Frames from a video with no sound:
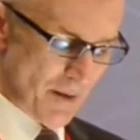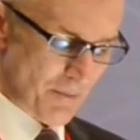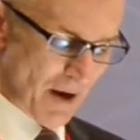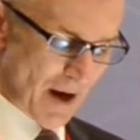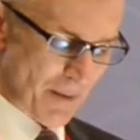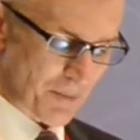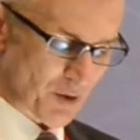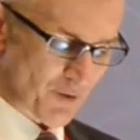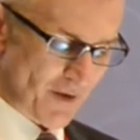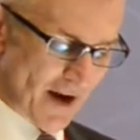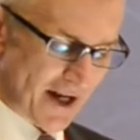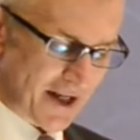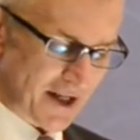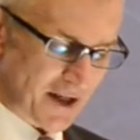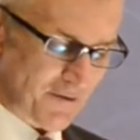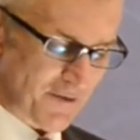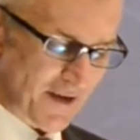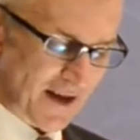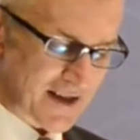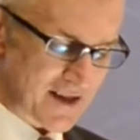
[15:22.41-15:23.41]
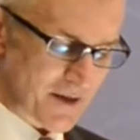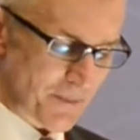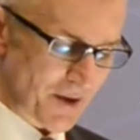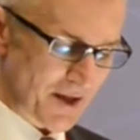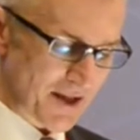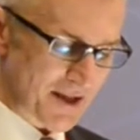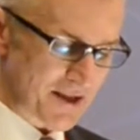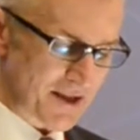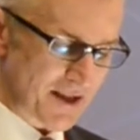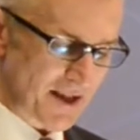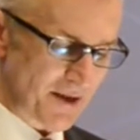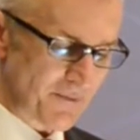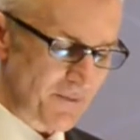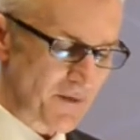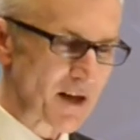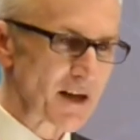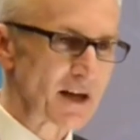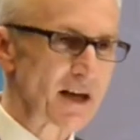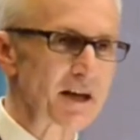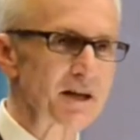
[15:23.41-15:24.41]
by providing
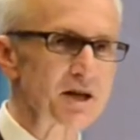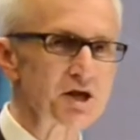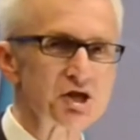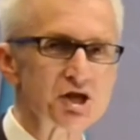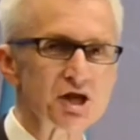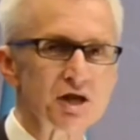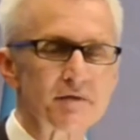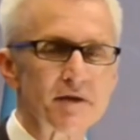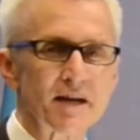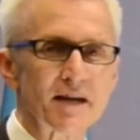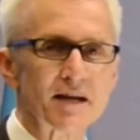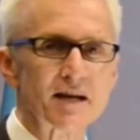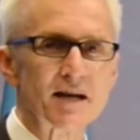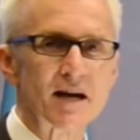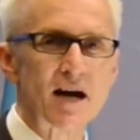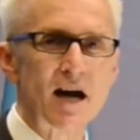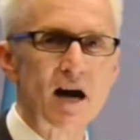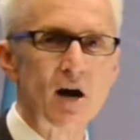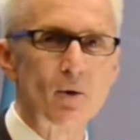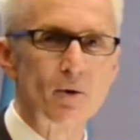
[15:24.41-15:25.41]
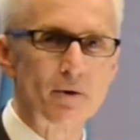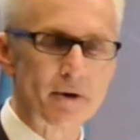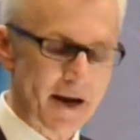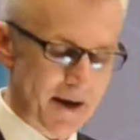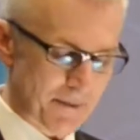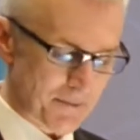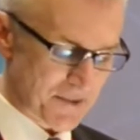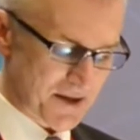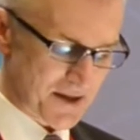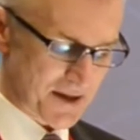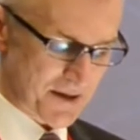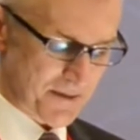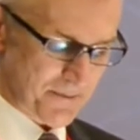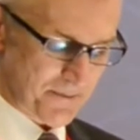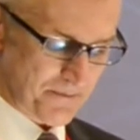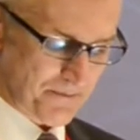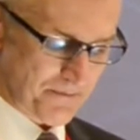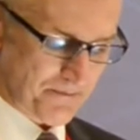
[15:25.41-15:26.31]
flexibility in achieving our aims.